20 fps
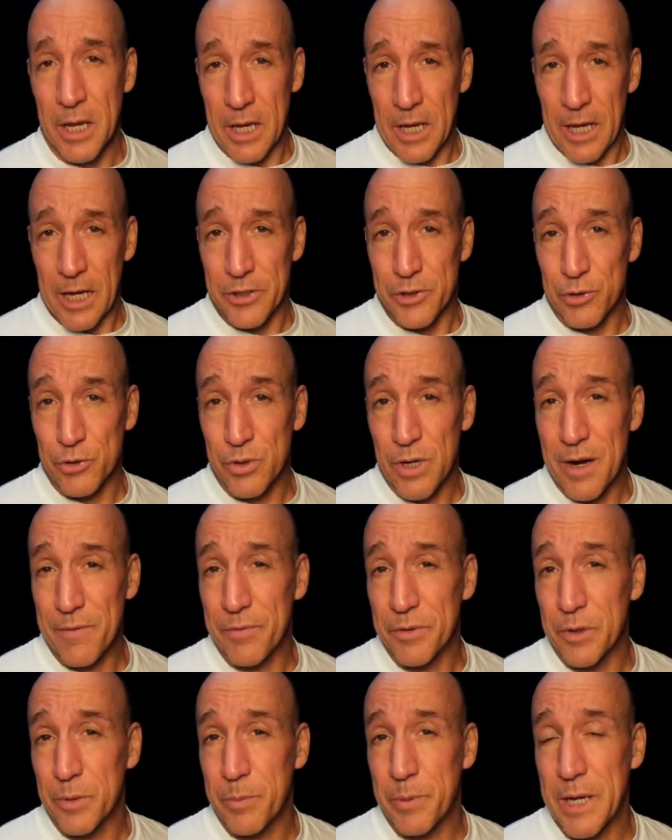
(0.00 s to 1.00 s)
as you travel,
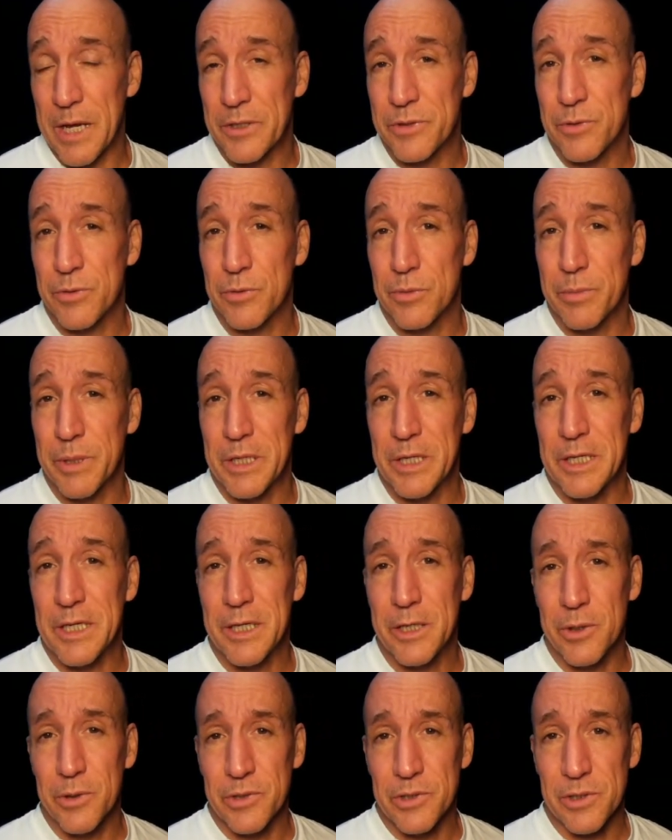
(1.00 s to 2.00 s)
you pass through many
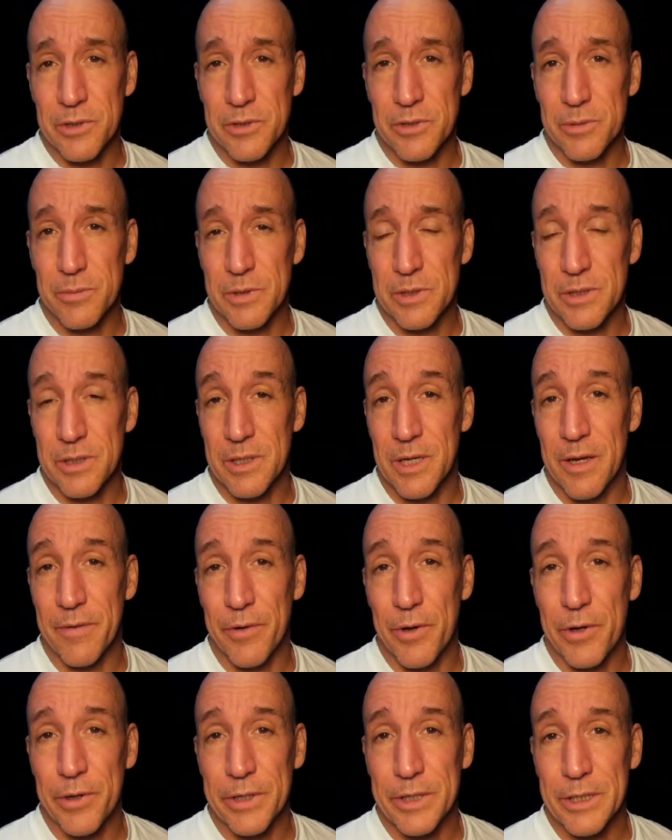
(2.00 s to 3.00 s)
ecosystems that have
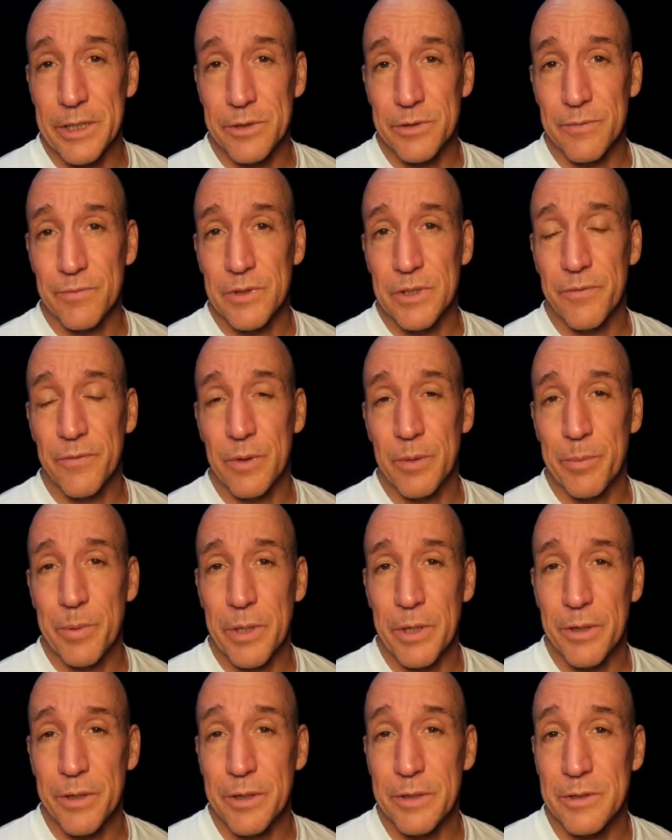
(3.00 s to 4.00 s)
all kinds of different
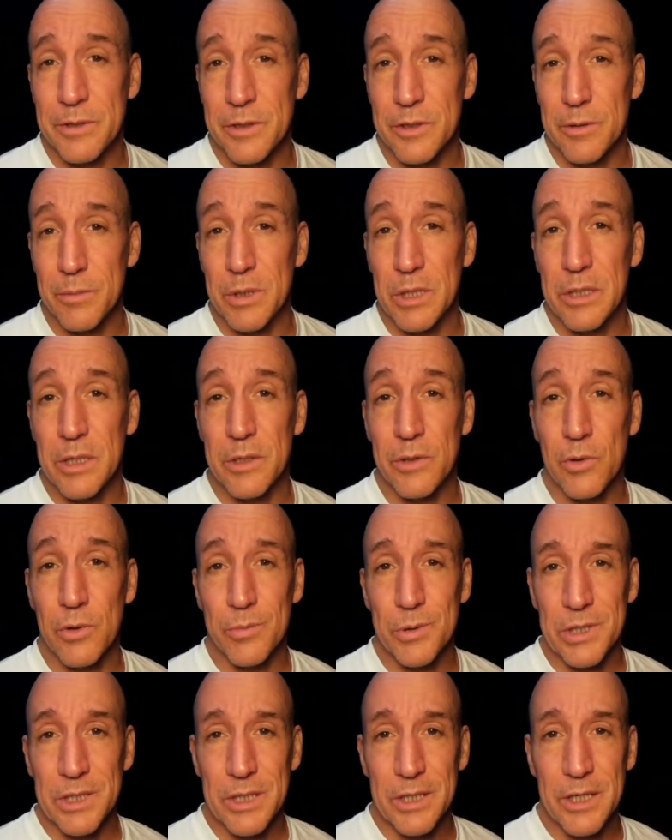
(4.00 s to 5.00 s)
pollens that you may not
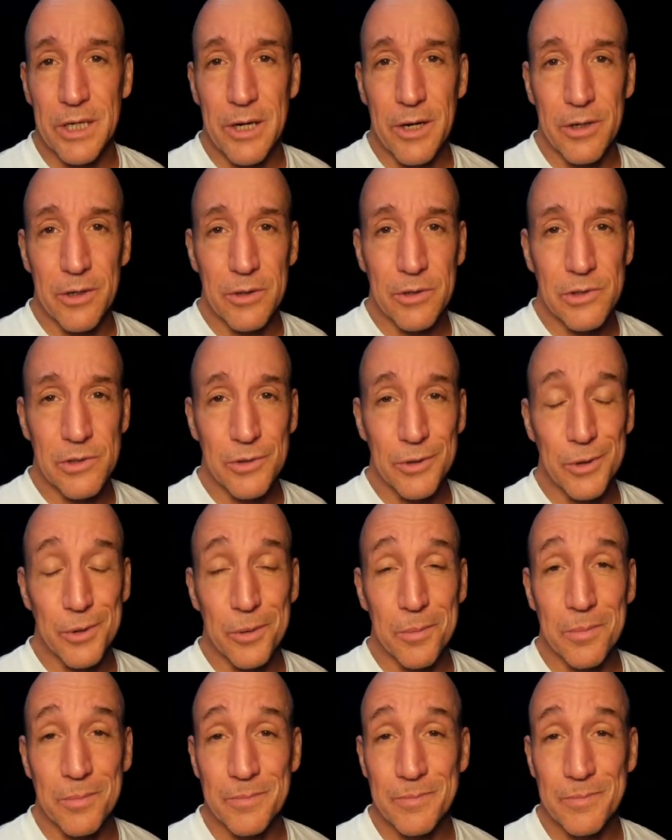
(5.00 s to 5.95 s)
normally encounter. So you're